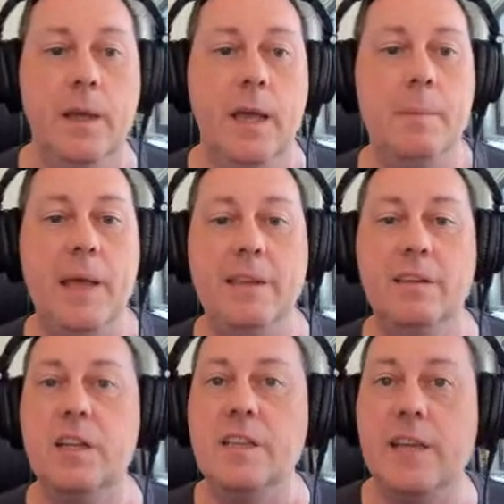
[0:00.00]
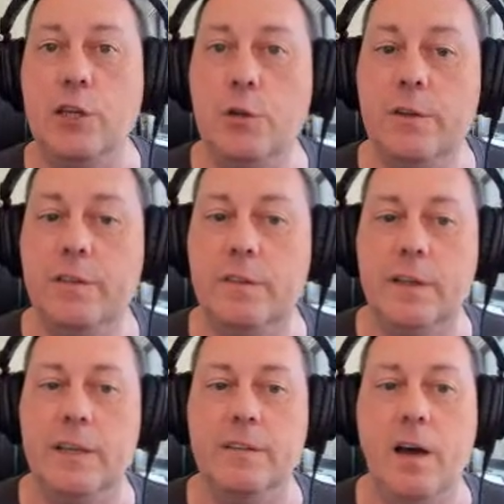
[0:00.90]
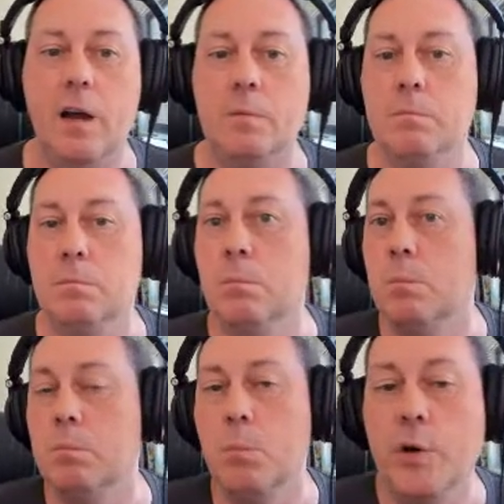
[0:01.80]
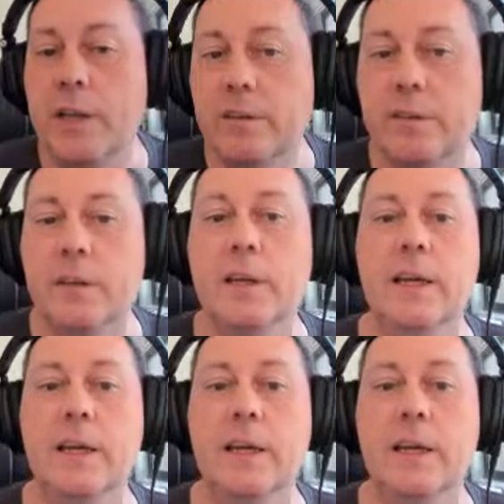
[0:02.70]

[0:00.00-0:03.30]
It's continuous, it's harmonious,